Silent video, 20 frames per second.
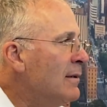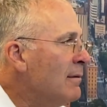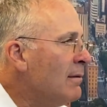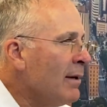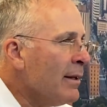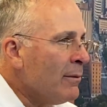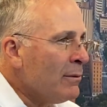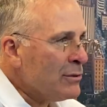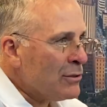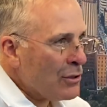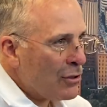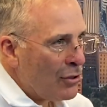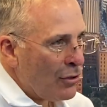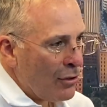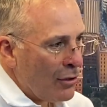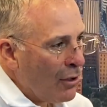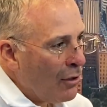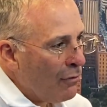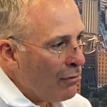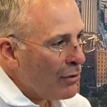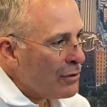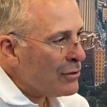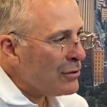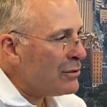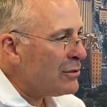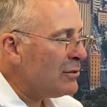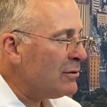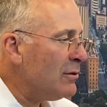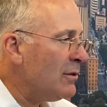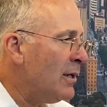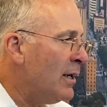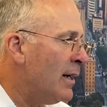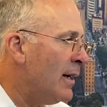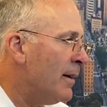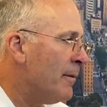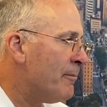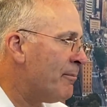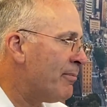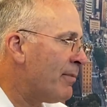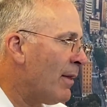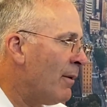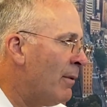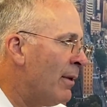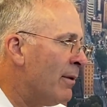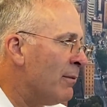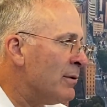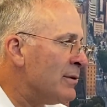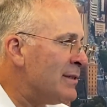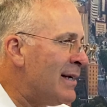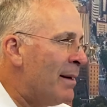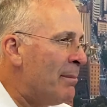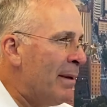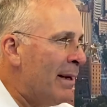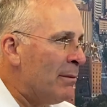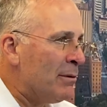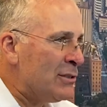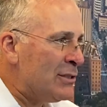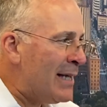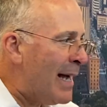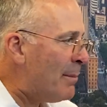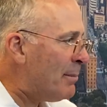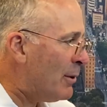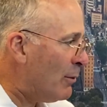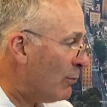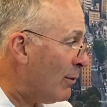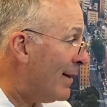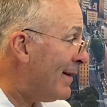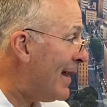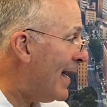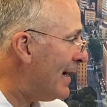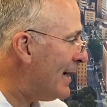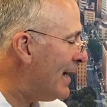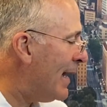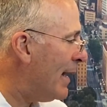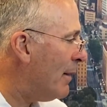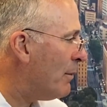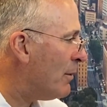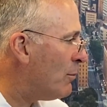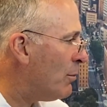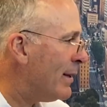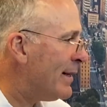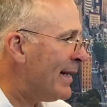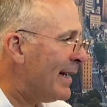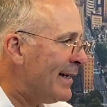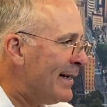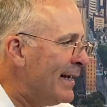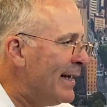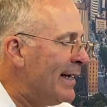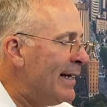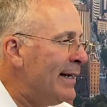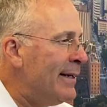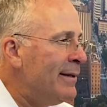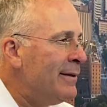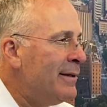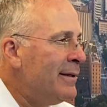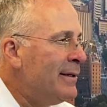Whether it was the turnovers, um, whether it was not being able to stop the run that day with what they did.